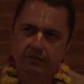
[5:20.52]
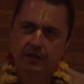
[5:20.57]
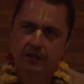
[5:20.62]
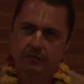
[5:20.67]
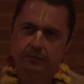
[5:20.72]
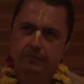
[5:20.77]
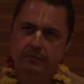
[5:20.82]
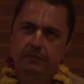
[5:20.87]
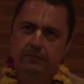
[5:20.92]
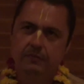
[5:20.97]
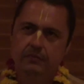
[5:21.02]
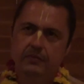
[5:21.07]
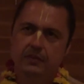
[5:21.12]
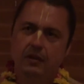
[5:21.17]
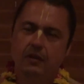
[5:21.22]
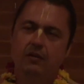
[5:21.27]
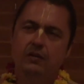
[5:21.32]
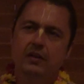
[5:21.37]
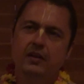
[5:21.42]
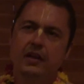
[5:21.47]
the
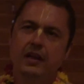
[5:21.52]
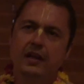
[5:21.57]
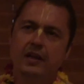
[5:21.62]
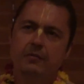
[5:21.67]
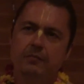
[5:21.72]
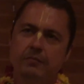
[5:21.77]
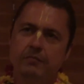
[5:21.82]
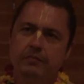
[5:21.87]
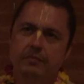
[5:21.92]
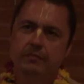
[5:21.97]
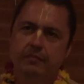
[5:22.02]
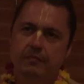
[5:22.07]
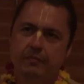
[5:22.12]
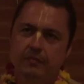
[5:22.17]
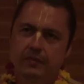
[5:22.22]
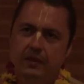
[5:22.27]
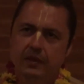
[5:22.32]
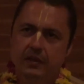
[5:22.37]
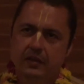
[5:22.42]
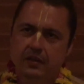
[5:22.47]
holy name,
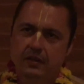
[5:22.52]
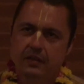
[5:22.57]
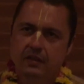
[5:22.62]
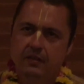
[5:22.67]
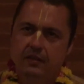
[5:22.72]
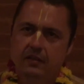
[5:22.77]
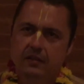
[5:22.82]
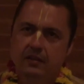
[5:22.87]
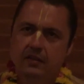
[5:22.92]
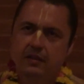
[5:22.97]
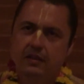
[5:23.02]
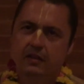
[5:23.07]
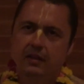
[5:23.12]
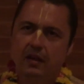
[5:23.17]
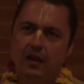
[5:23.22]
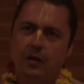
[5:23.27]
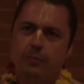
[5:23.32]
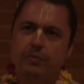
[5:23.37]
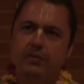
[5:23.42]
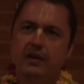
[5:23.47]

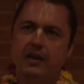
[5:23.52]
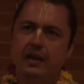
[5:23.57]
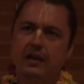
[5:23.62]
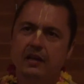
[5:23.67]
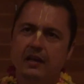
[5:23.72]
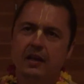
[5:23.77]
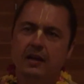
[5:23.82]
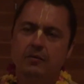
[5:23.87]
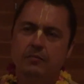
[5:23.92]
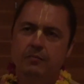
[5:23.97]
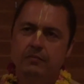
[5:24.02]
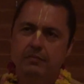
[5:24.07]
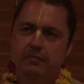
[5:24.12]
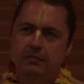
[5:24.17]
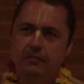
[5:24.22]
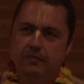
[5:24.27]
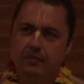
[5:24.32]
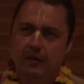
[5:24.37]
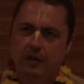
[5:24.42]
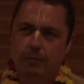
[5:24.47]
Aparadnam,
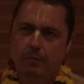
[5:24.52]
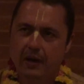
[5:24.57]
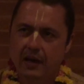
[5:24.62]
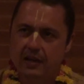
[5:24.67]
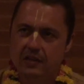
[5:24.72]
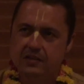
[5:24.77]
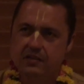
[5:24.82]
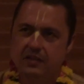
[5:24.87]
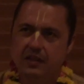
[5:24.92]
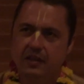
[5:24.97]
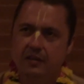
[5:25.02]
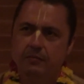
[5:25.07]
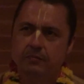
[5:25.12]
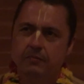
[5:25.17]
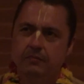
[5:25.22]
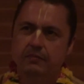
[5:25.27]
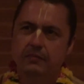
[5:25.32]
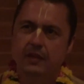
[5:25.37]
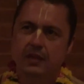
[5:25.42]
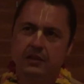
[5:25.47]
Abhasnam,
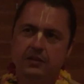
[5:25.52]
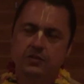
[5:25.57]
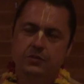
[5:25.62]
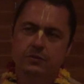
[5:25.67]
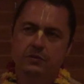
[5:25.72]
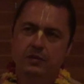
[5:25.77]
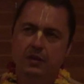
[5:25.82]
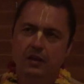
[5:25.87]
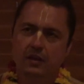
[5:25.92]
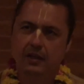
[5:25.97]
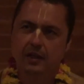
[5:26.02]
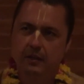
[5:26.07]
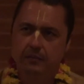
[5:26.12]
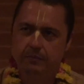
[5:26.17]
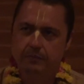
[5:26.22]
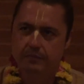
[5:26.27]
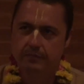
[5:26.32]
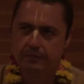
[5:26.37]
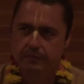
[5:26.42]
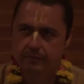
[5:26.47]
and Shuddhanam.
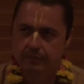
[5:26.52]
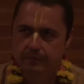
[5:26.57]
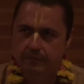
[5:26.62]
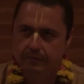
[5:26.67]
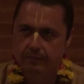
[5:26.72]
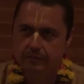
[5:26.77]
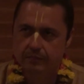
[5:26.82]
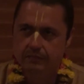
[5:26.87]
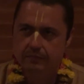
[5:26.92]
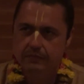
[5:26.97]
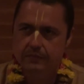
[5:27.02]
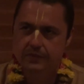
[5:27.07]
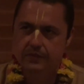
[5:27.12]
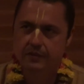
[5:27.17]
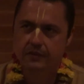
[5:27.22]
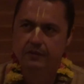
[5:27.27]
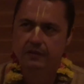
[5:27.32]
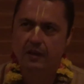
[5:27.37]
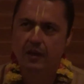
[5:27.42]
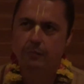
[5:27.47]
So
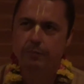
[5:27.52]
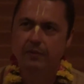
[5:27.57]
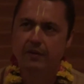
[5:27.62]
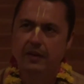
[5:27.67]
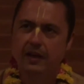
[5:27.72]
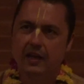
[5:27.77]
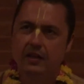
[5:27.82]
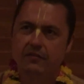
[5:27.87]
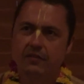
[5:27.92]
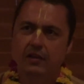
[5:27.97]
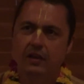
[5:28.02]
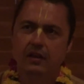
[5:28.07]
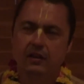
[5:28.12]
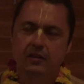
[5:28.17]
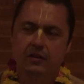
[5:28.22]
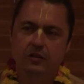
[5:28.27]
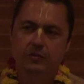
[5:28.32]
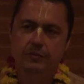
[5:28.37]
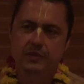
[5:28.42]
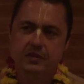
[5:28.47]
Aparad, we all
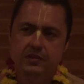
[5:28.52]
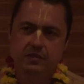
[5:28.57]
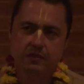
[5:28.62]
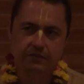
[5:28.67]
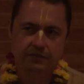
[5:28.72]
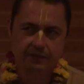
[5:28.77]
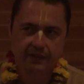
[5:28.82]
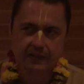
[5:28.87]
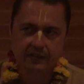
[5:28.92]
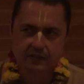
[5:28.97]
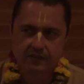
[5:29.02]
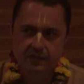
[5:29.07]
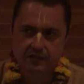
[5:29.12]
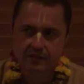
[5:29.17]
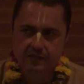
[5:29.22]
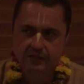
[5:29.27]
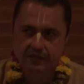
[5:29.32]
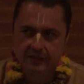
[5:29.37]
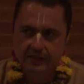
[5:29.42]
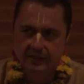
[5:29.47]
know, means
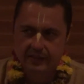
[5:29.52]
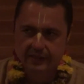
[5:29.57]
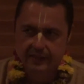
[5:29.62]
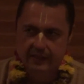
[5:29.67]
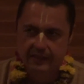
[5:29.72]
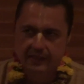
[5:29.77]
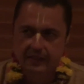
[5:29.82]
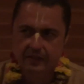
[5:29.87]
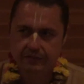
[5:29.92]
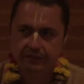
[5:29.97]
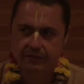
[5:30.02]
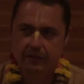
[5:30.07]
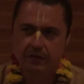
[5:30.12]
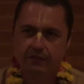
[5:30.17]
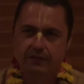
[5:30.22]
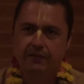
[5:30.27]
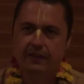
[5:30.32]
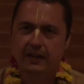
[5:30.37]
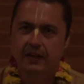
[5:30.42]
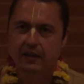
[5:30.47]
offense. If you
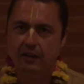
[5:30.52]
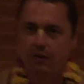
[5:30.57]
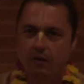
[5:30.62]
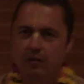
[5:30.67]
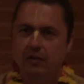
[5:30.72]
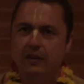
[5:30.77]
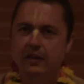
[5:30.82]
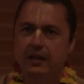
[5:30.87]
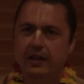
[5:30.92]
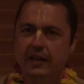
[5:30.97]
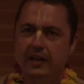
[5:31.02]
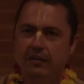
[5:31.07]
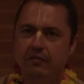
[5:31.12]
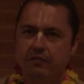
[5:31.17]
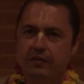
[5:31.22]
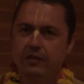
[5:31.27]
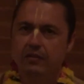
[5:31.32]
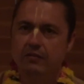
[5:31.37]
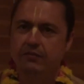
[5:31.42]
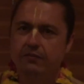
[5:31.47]
offend the holy name,
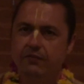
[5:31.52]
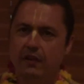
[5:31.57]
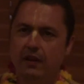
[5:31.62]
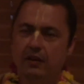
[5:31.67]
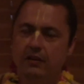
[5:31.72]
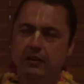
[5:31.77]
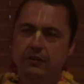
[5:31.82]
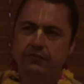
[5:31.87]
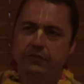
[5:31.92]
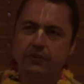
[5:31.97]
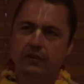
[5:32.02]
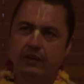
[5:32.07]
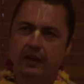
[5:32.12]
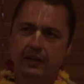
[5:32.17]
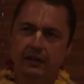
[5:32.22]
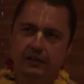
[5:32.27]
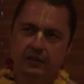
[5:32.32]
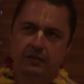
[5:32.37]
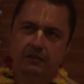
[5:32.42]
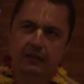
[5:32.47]
you don't follow the four
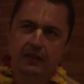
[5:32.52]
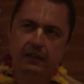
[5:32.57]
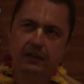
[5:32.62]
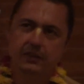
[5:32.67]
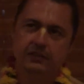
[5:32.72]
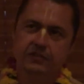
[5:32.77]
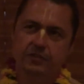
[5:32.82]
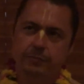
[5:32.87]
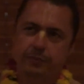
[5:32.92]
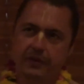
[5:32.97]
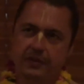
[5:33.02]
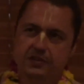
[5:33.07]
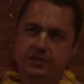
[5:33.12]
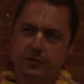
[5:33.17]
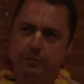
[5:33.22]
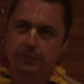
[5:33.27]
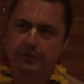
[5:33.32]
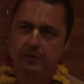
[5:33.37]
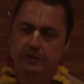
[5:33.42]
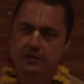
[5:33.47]
regulative
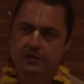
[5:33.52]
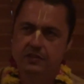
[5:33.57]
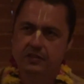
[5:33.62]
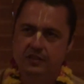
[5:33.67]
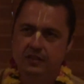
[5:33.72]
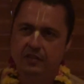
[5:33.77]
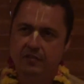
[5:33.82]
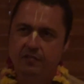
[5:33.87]
principles,